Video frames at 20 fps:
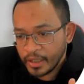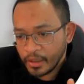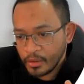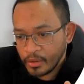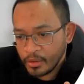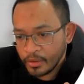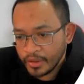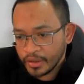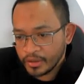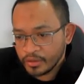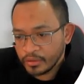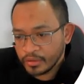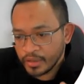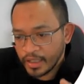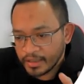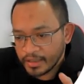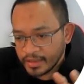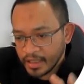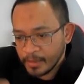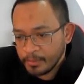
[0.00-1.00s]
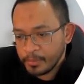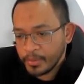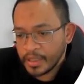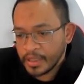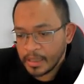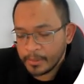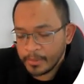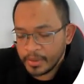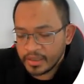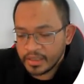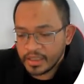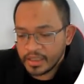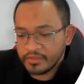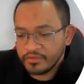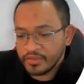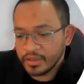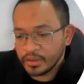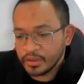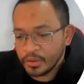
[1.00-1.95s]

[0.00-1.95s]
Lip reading: or into the example that is given to